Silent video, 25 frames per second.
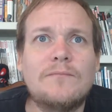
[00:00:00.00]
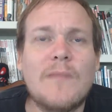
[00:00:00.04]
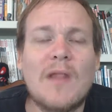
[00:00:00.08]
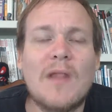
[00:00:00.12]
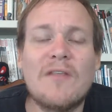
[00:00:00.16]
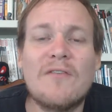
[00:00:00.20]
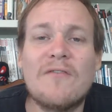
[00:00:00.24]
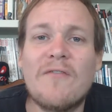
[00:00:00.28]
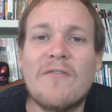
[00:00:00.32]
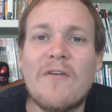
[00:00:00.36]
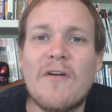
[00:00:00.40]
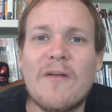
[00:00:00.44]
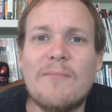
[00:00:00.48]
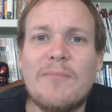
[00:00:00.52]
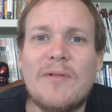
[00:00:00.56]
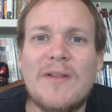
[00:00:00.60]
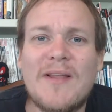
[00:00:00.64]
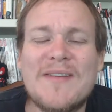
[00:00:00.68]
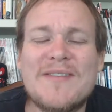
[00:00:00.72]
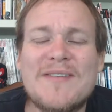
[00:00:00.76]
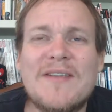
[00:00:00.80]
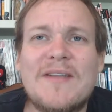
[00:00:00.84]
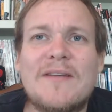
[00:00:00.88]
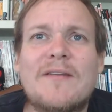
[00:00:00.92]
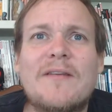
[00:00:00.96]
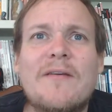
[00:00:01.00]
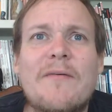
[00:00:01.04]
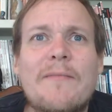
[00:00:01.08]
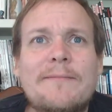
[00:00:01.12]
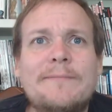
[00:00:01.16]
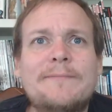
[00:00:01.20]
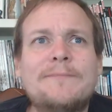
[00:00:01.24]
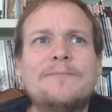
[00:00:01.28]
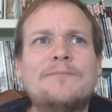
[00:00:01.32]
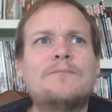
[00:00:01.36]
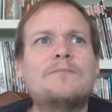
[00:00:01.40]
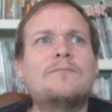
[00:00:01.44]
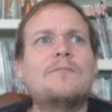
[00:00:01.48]
It's very pleasant.
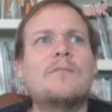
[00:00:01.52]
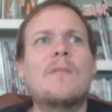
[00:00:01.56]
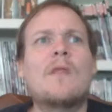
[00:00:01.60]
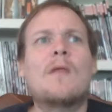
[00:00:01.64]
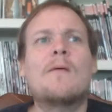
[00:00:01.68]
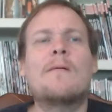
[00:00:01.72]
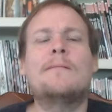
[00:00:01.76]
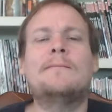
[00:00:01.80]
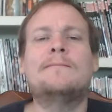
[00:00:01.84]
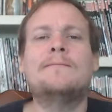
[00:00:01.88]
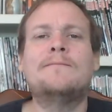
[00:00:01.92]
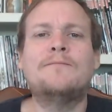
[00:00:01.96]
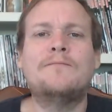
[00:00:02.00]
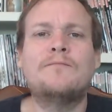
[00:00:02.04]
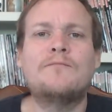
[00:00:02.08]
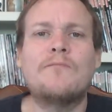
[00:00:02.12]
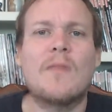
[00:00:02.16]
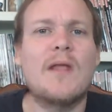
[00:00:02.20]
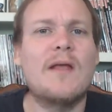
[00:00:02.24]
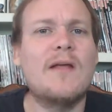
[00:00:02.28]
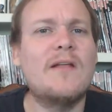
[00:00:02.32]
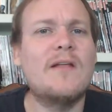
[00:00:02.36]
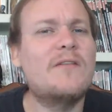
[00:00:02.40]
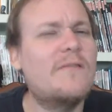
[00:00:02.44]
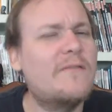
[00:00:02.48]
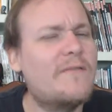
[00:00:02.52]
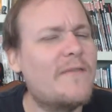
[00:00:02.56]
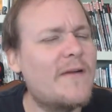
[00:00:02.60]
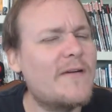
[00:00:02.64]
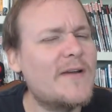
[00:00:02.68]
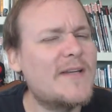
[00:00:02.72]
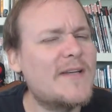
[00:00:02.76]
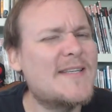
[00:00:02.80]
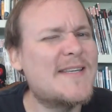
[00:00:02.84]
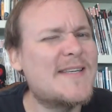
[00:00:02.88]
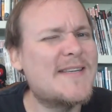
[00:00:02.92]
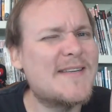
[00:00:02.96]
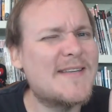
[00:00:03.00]
It's
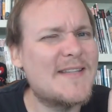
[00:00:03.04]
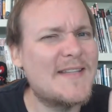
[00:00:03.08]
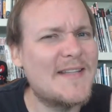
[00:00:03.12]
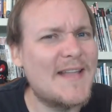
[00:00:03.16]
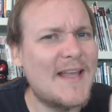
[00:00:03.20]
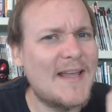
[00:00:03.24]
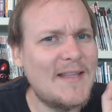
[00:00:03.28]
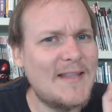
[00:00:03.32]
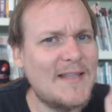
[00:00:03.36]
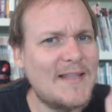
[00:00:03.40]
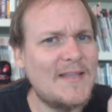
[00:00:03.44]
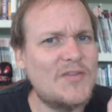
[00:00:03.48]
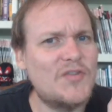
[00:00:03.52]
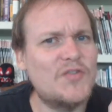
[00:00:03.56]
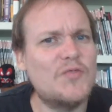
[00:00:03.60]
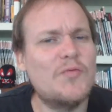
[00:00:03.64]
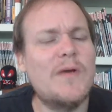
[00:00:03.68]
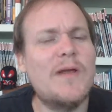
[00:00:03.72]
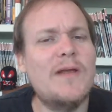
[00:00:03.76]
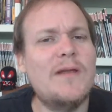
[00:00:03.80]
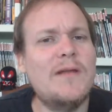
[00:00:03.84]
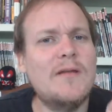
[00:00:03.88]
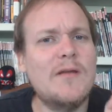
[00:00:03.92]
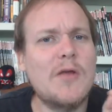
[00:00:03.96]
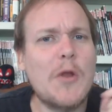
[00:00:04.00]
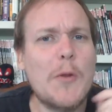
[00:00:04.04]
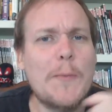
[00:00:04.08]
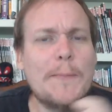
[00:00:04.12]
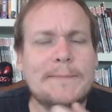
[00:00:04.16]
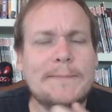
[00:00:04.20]
very slightly sweet.